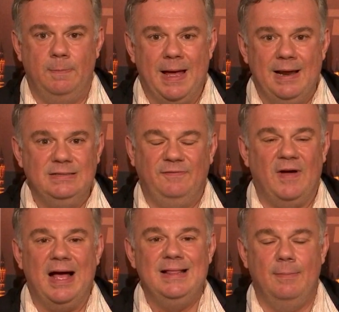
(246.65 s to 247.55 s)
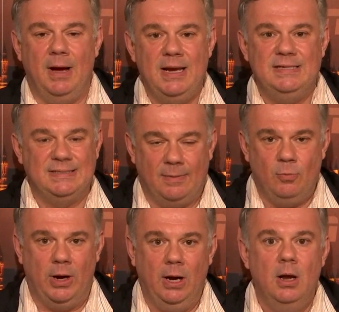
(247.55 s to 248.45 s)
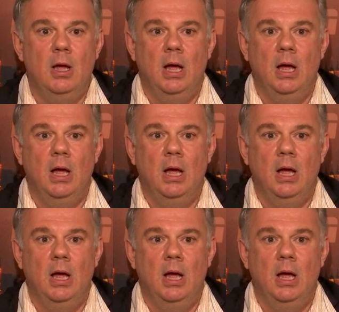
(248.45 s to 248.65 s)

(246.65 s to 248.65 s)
Perez find the money somewhere